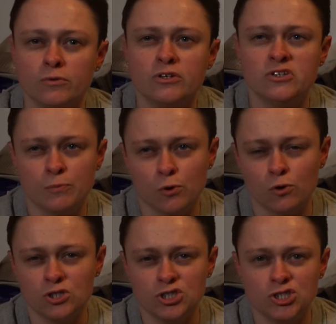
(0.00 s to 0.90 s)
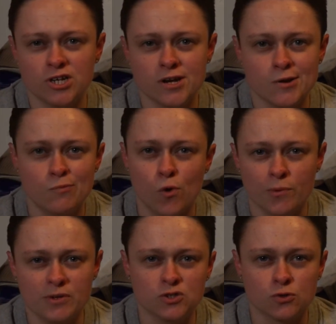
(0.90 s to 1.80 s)
typical cliche: boy
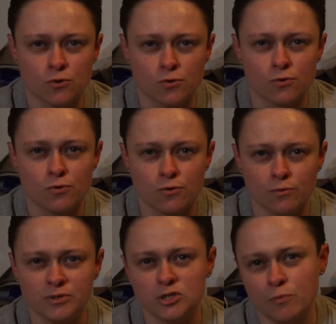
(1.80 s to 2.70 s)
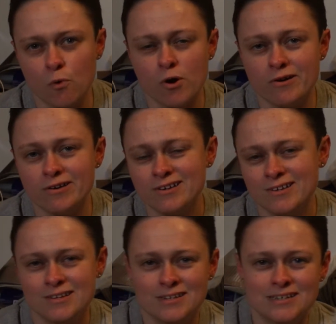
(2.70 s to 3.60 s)
meets girl, girl meets boy.
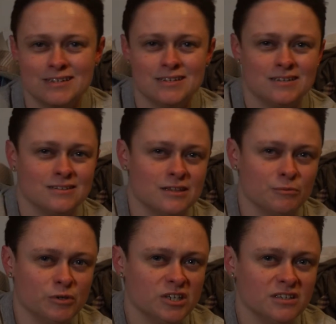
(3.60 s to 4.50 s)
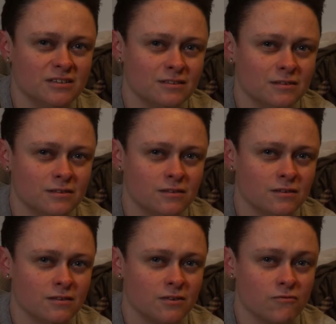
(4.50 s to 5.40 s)
They meet,
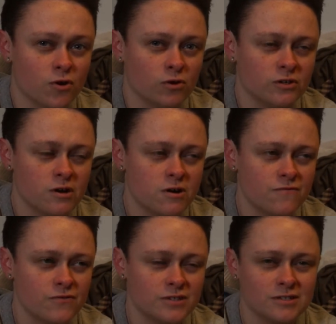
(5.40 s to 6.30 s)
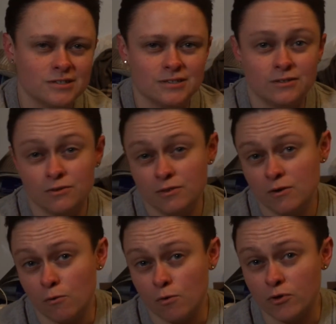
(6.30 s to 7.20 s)
they fall in love,
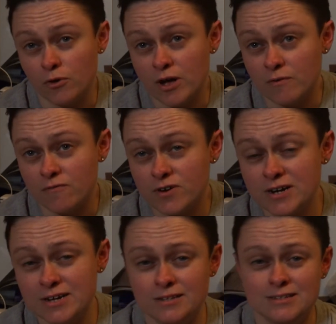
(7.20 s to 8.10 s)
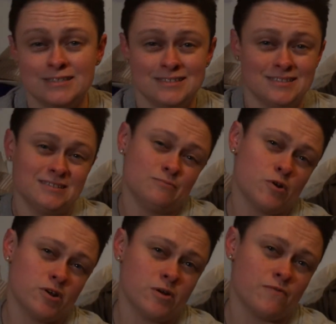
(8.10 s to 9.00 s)
or they'll have a fight,
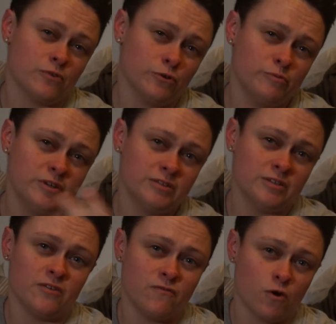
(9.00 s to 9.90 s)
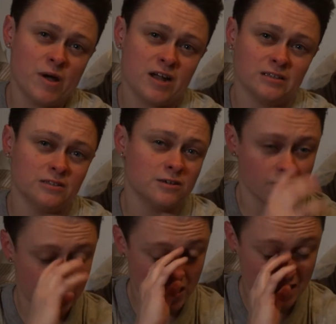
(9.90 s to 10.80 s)
break up for a little bit, then they fall back in
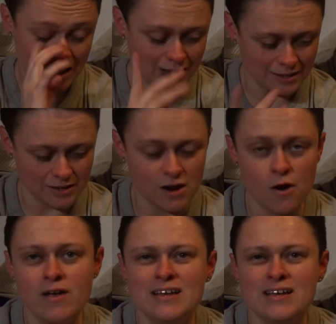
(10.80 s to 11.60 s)
love. You know,